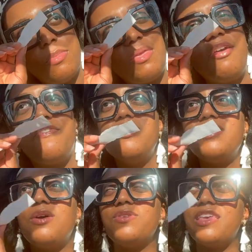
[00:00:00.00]
At first
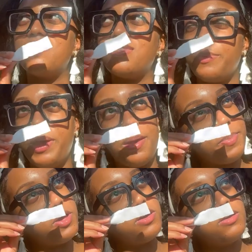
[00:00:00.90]
I was like, is it
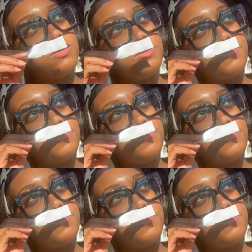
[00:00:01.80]
pepper?